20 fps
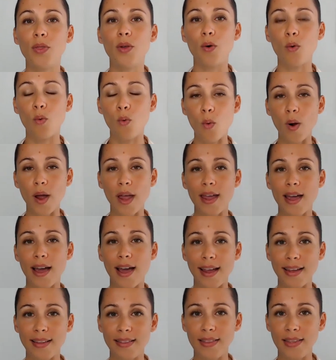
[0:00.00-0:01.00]
the way
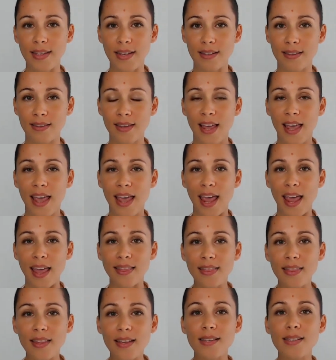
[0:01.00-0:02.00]
I did.
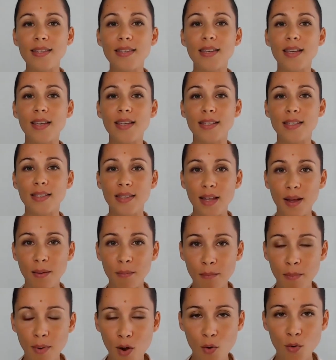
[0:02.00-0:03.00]
And this is the
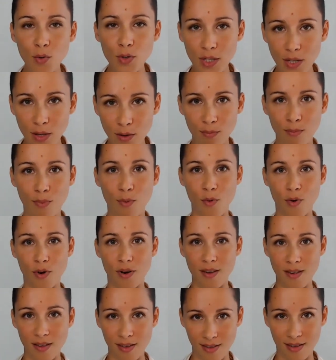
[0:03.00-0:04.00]
most
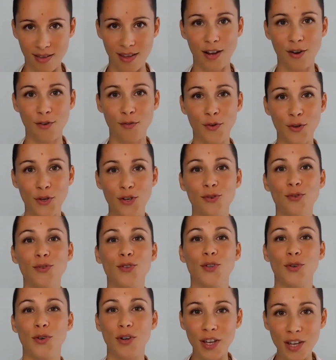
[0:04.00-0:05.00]
important thing for you
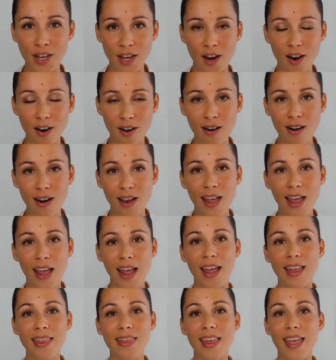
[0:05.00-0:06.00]
to hear.
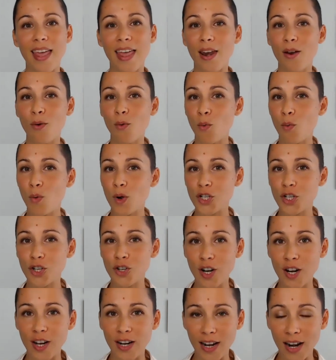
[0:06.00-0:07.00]
And then what
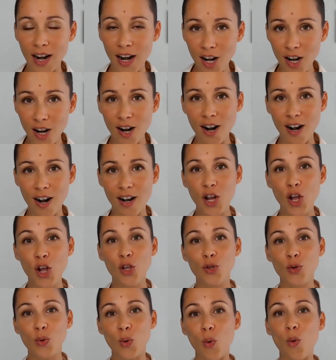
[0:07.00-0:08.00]
you're going to learn
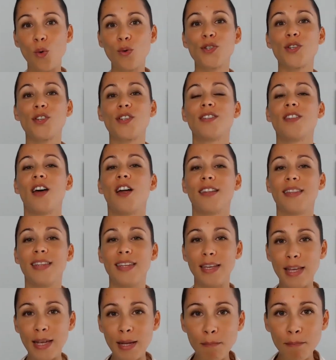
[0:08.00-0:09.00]
to also
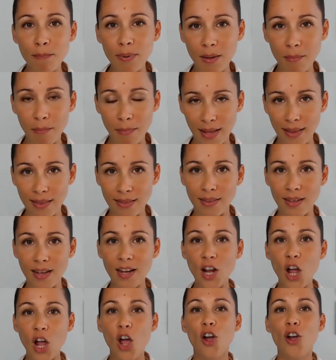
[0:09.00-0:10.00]
start
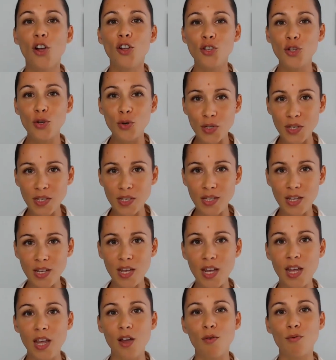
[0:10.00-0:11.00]
implementing to
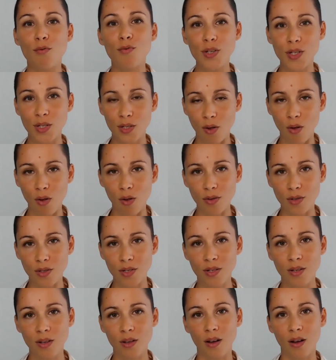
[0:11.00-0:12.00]
see
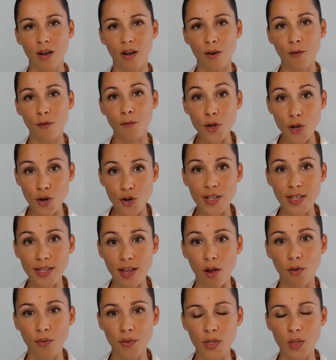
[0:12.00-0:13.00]
results for
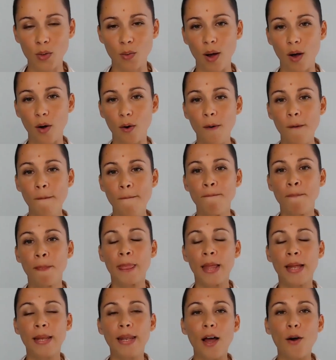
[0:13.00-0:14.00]
yourself as well.
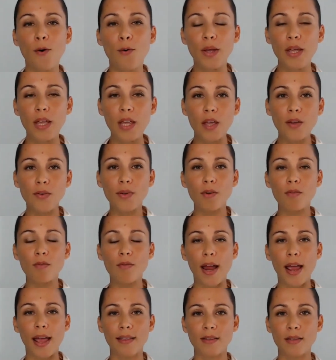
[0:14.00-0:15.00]
Now, if
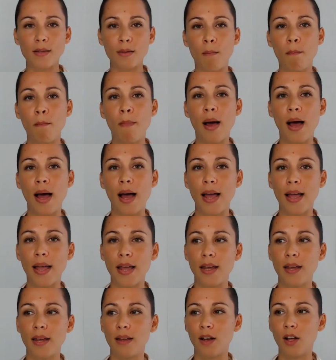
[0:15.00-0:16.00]
you read
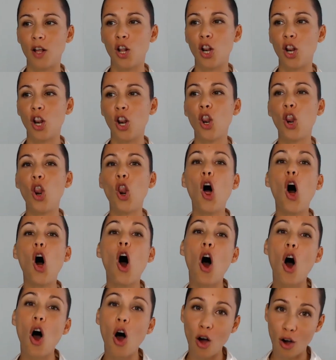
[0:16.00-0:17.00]
my
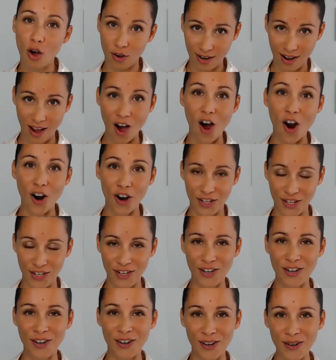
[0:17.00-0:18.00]
long
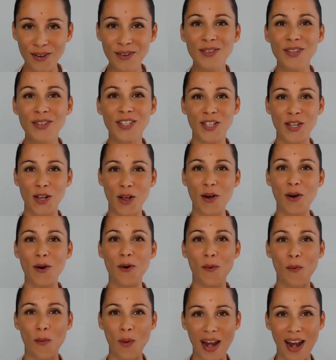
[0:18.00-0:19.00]
article.
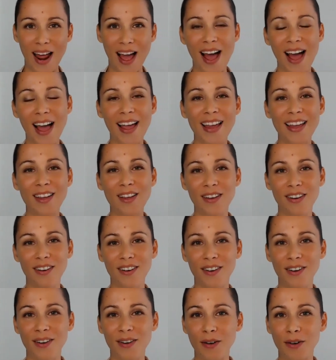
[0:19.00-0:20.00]
So when I
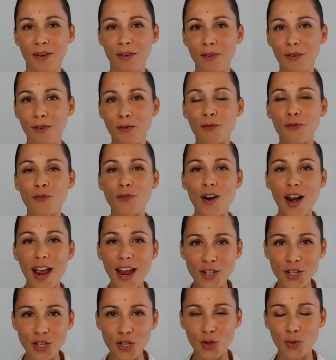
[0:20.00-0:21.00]

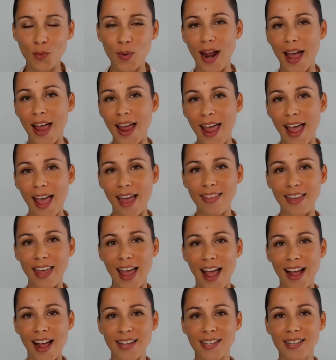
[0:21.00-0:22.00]
when I had the
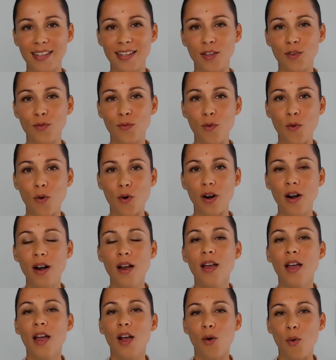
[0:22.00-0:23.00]
accident for
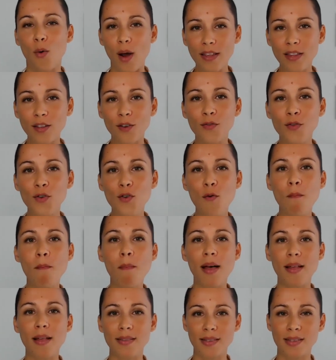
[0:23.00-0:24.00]
quite a few
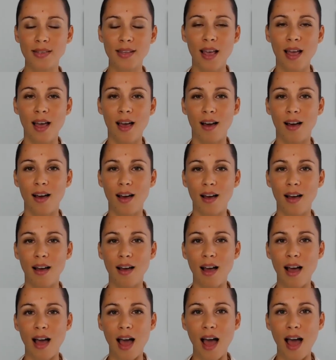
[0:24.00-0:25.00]
months,
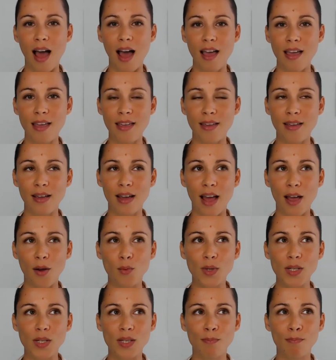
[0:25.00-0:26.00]

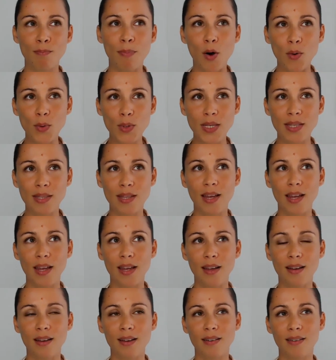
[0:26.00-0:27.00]
I was
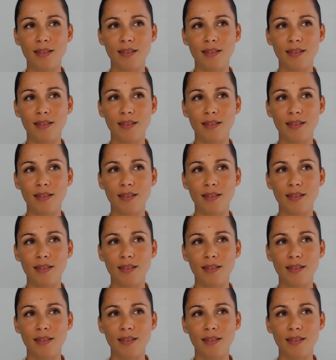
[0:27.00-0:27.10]
posting,